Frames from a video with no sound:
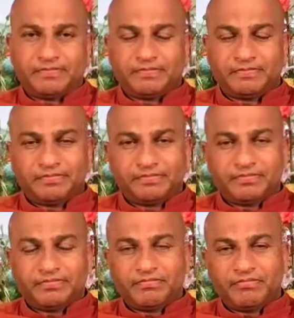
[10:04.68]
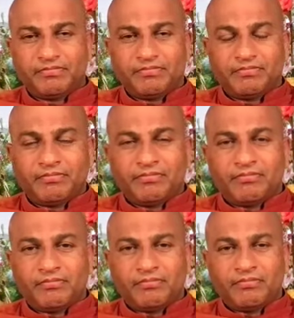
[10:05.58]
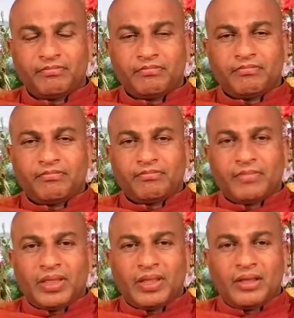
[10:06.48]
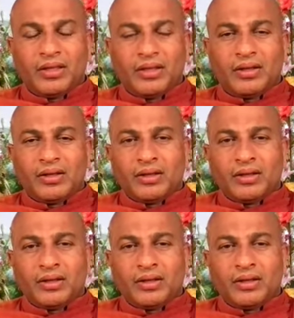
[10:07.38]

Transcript: No one is speaking in this clip.